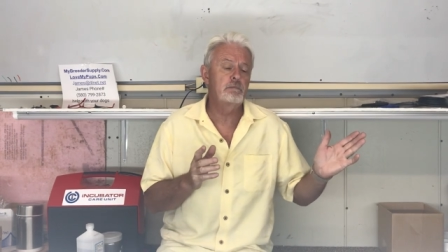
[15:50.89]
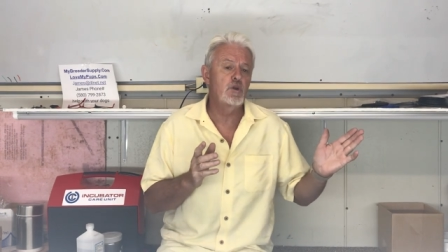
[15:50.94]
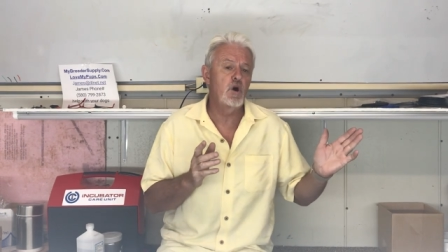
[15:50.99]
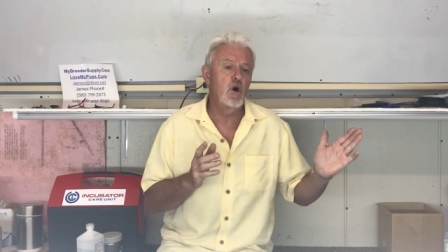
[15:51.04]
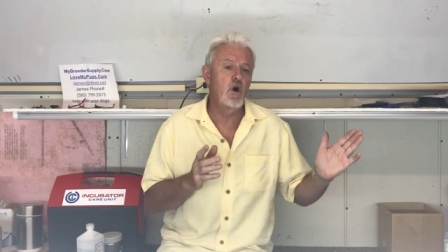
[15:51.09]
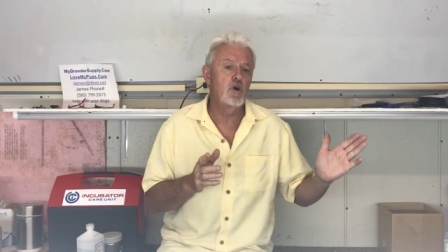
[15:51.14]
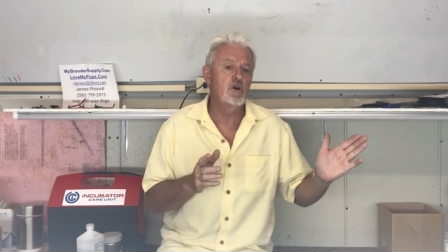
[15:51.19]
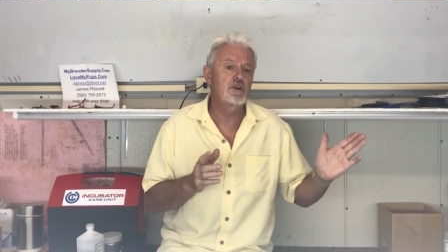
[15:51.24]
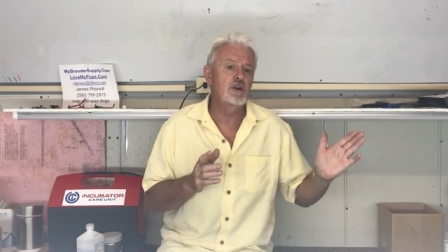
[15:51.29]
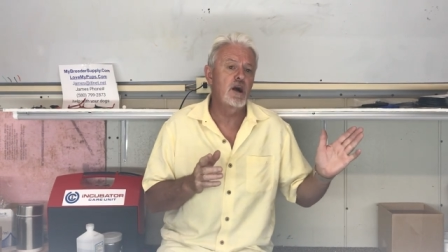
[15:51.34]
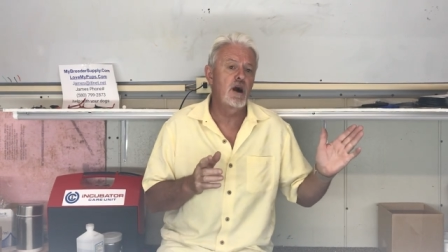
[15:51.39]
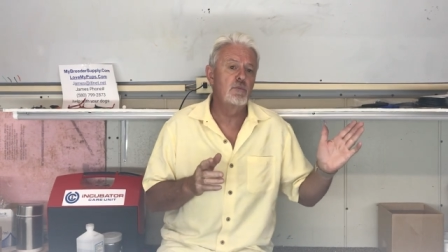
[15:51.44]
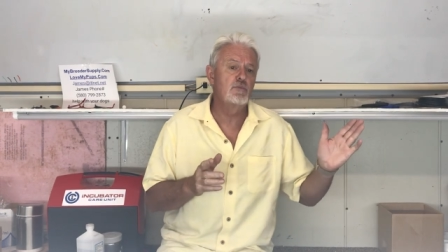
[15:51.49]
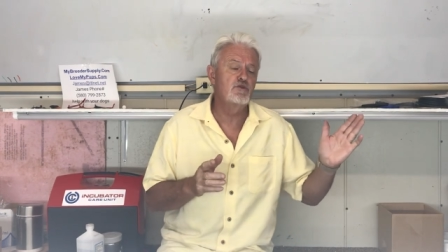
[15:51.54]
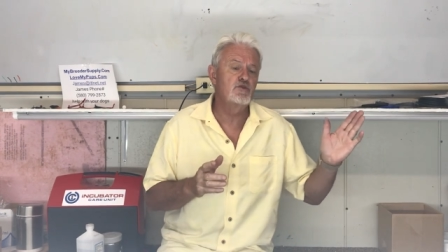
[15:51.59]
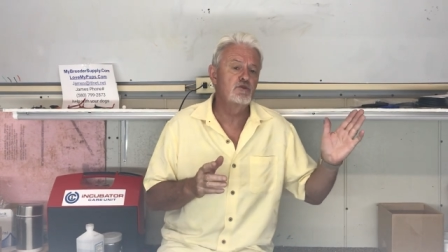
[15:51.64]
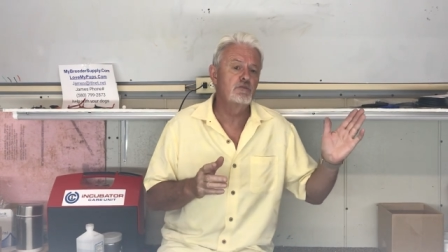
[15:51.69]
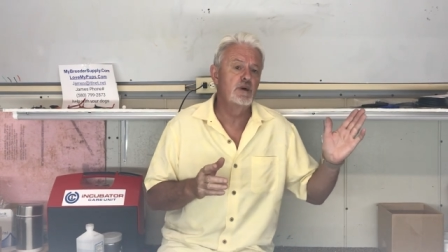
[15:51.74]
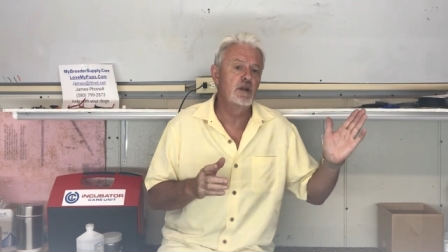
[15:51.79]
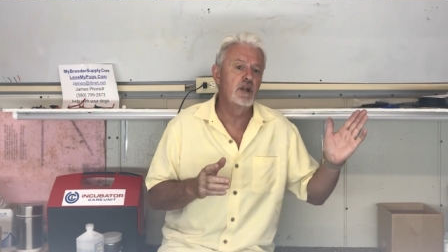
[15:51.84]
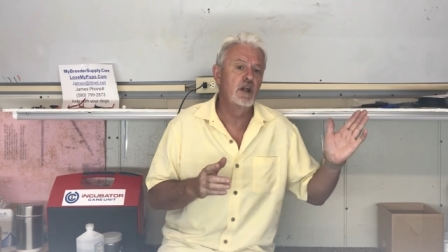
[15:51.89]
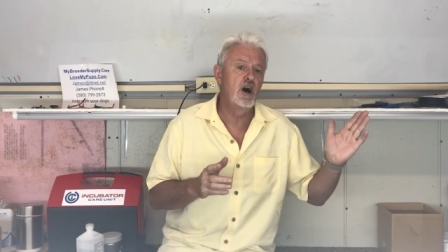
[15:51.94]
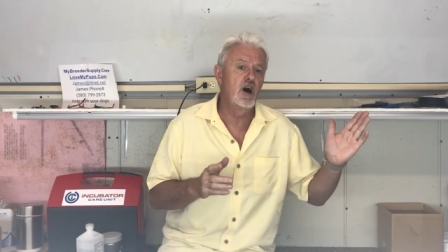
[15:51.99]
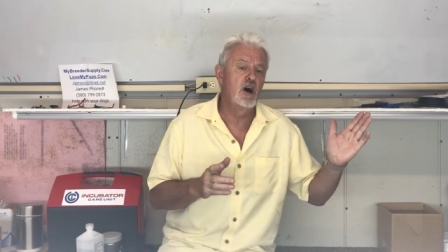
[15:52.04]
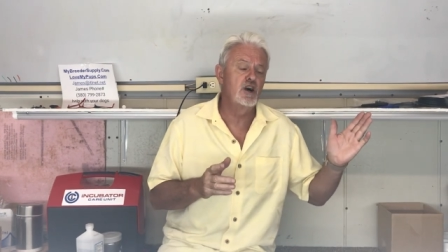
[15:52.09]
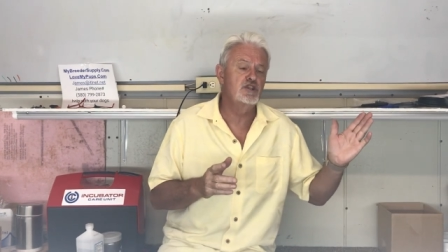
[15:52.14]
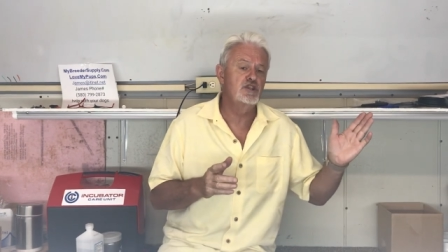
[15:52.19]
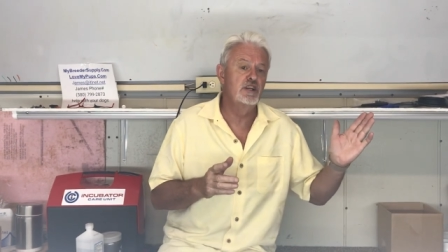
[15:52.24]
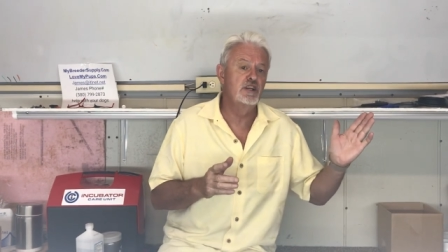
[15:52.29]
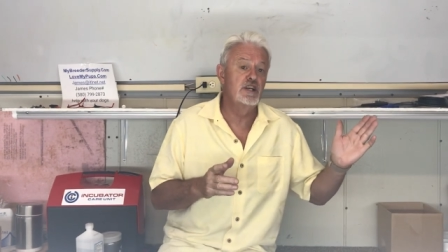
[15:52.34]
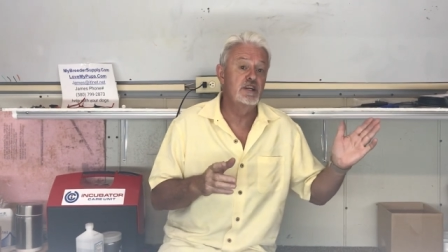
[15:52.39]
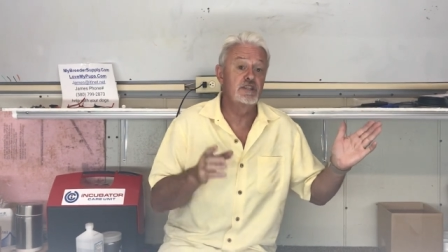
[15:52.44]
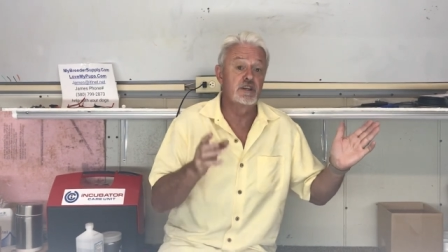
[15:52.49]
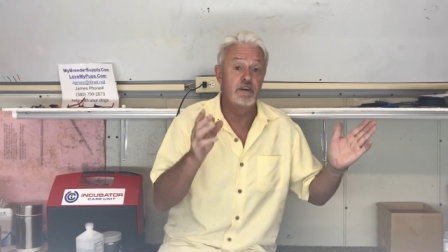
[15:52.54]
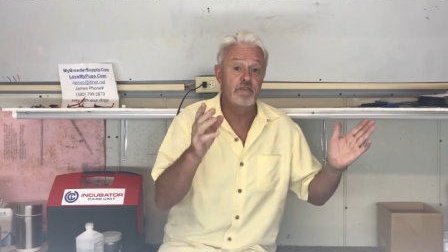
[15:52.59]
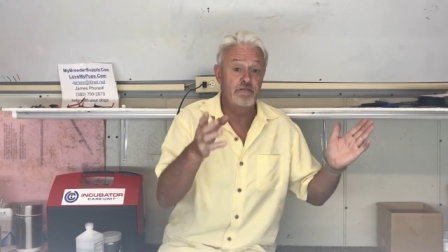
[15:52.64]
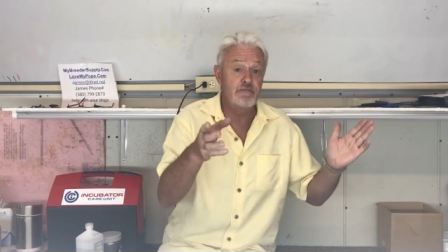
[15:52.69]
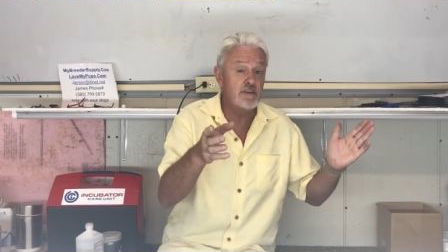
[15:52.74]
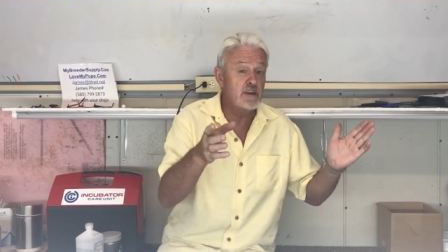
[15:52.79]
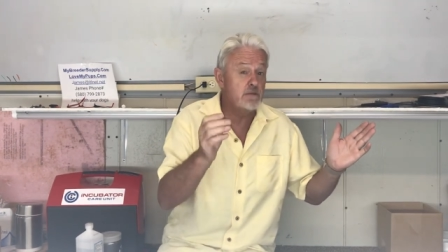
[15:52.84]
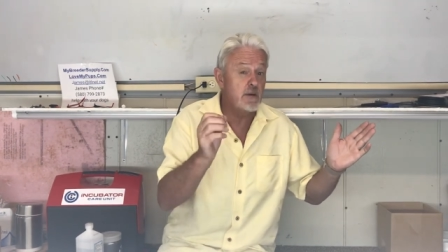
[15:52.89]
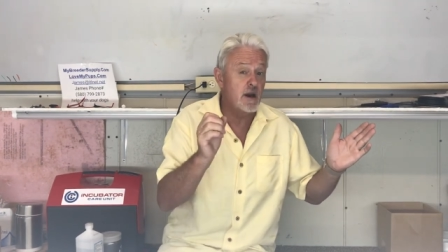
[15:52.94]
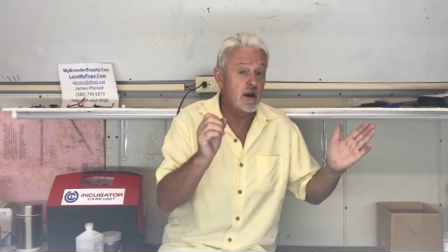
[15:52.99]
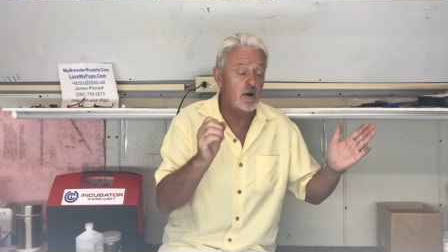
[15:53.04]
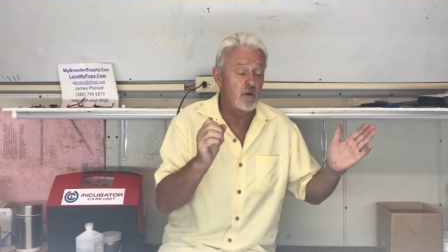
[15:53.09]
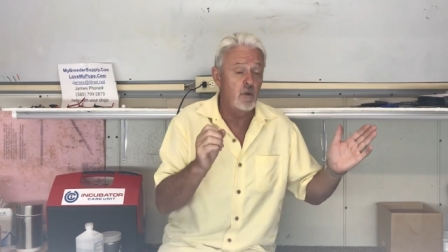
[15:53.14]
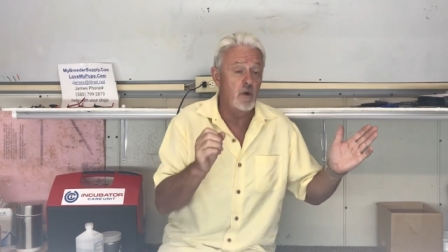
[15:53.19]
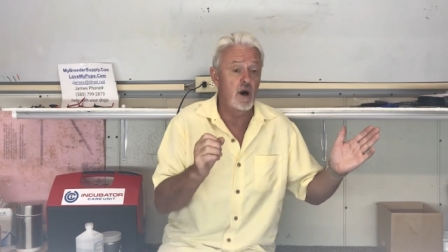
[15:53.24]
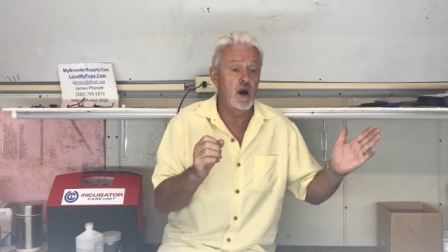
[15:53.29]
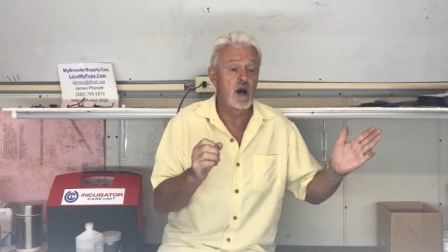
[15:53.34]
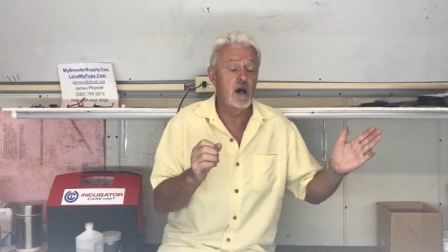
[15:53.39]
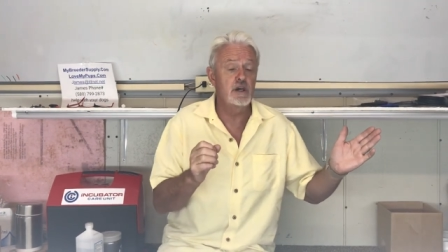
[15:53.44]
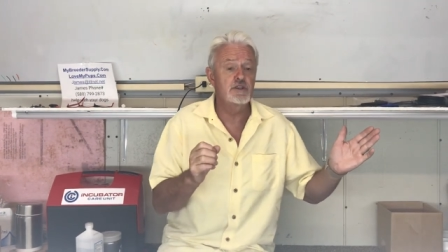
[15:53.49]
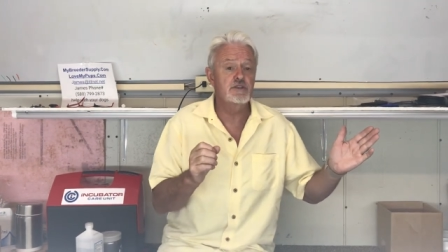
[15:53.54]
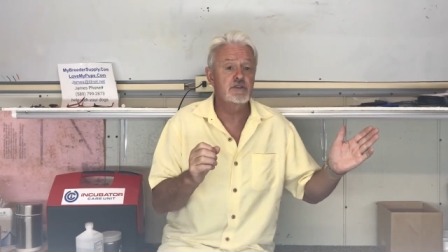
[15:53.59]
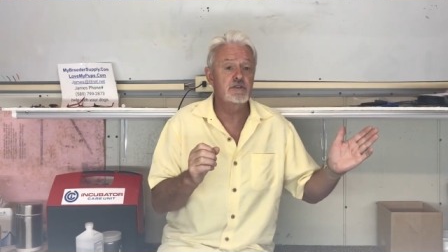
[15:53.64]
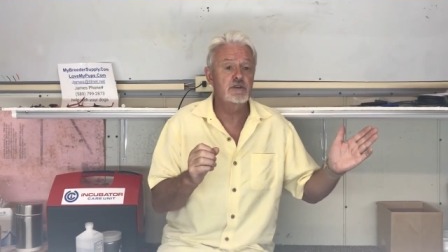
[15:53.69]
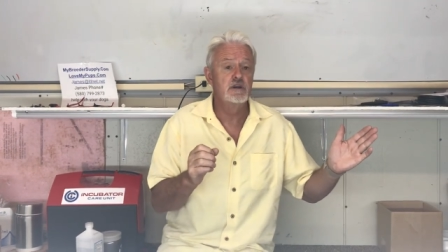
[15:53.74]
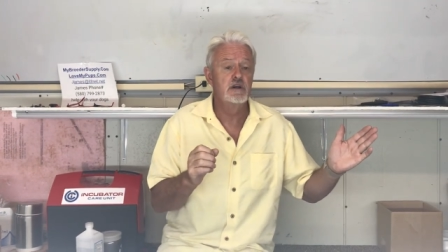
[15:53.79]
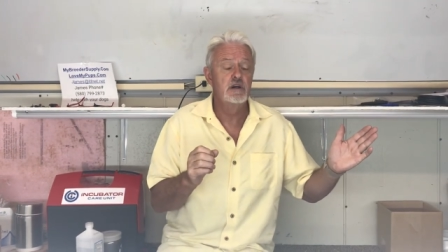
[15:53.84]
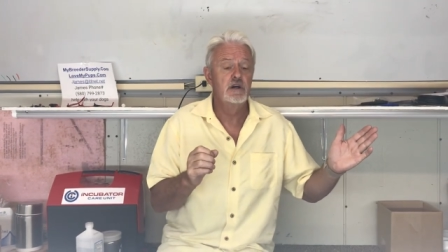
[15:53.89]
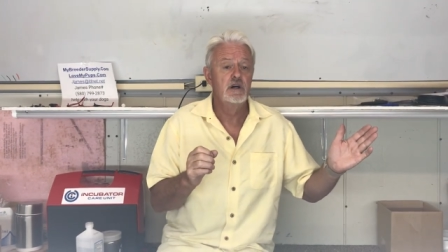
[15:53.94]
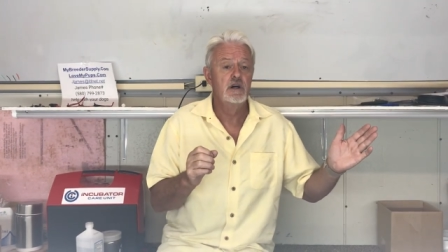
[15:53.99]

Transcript: dog comes from a large litter, female-wise,